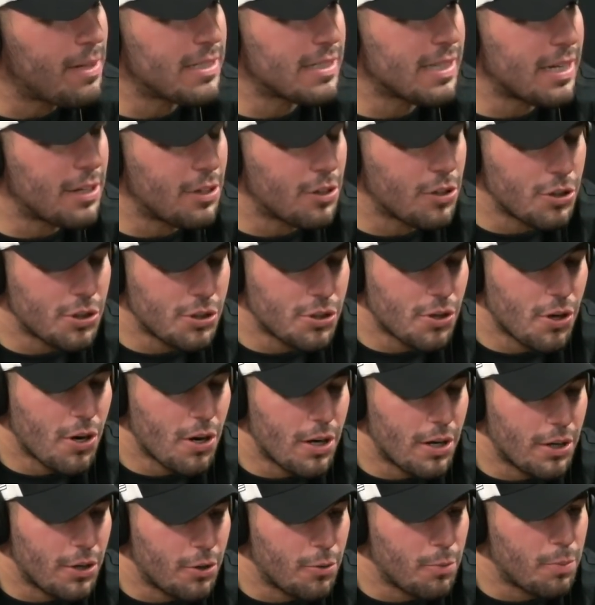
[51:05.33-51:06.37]
That means that
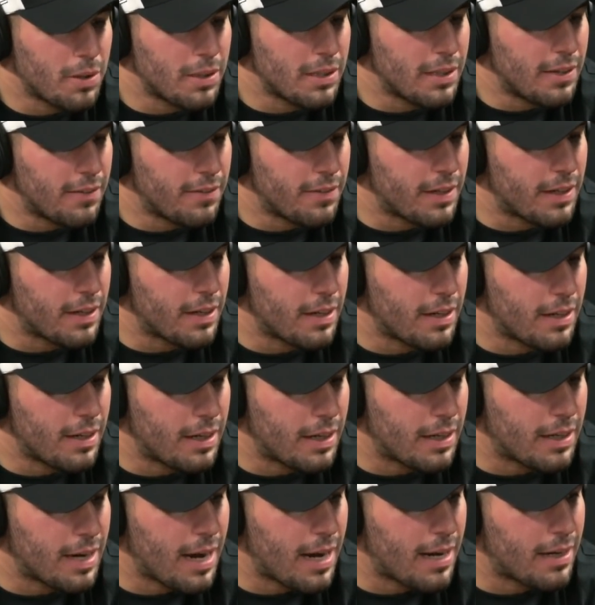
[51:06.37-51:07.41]
you believe in
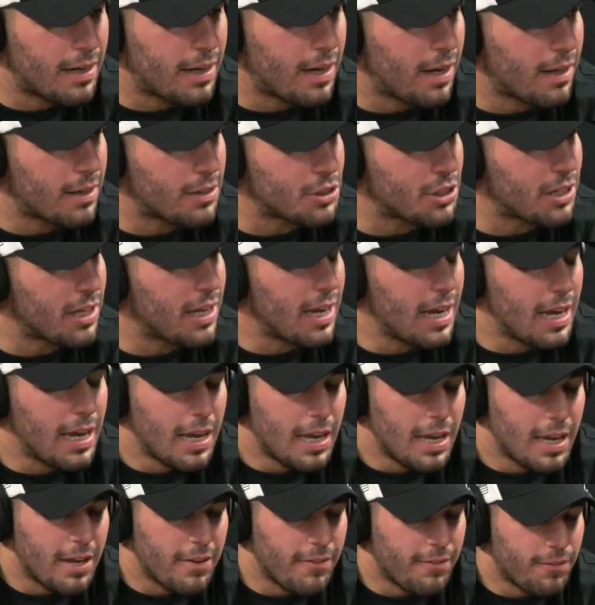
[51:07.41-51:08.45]
an ideology.
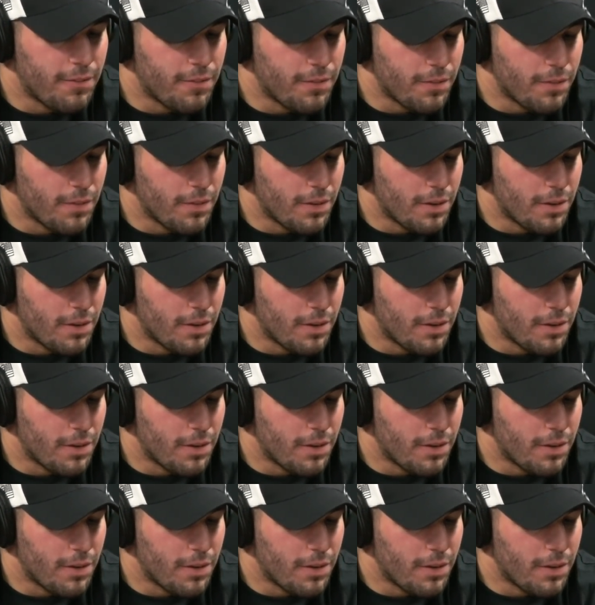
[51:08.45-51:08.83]
If